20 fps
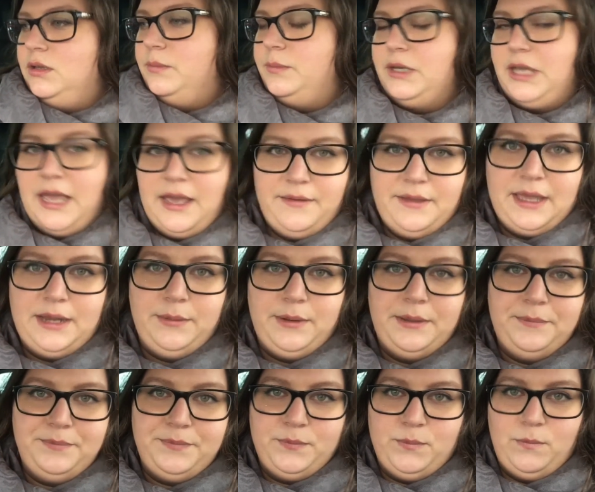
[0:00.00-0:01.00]
But yeah,
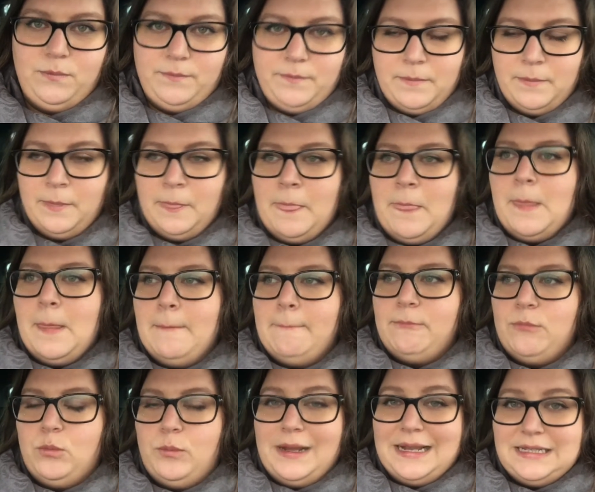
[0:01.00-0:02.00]
anyway,
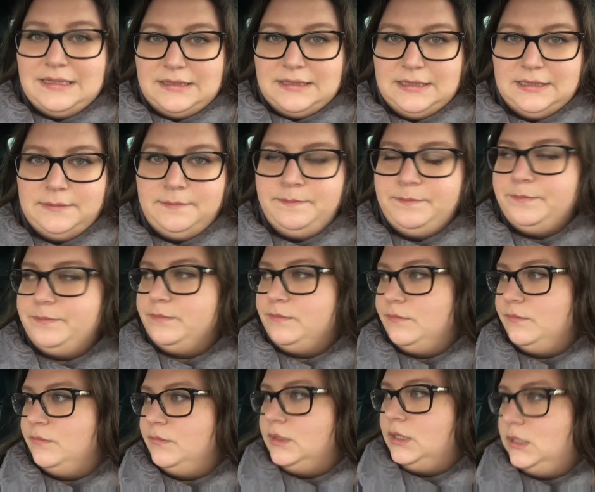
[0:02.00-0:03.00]
back at CERN,
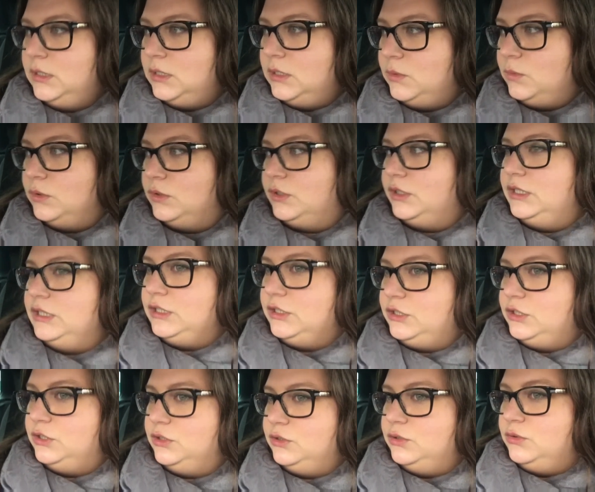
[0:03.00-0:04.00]
we're going
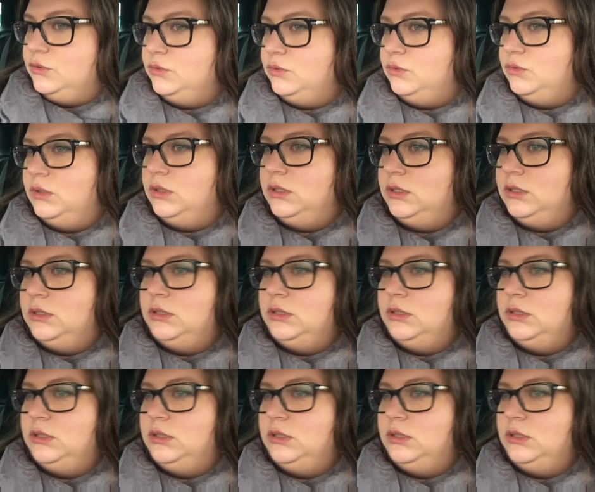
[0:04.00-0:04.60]
to